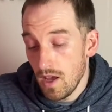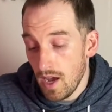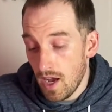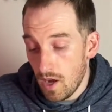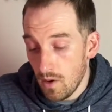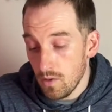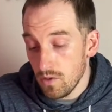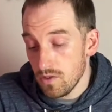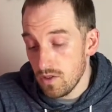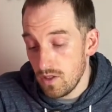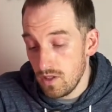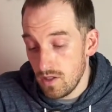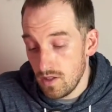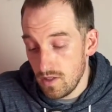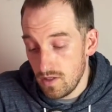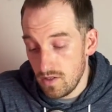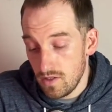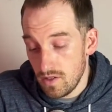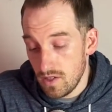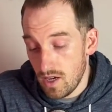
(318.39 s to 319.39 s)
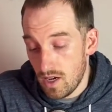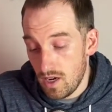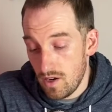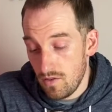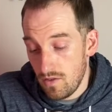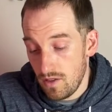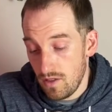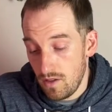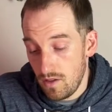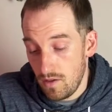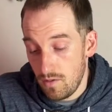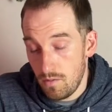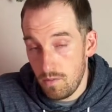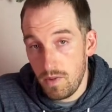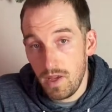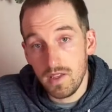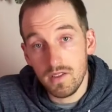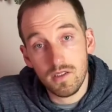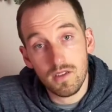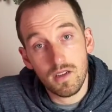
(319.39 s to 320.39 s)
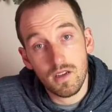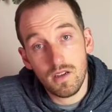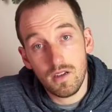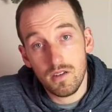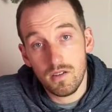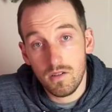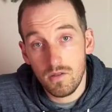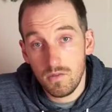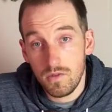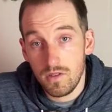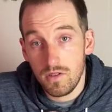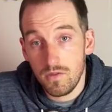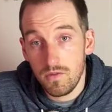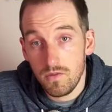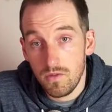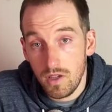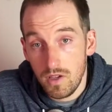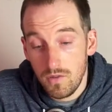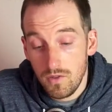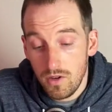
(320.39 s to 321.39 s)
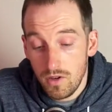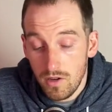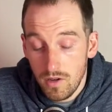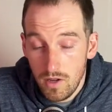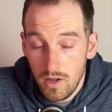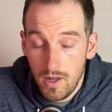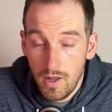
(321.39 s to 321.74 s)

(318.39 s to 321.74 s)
I will say that this is kind of on the basic end in terms of the flavor.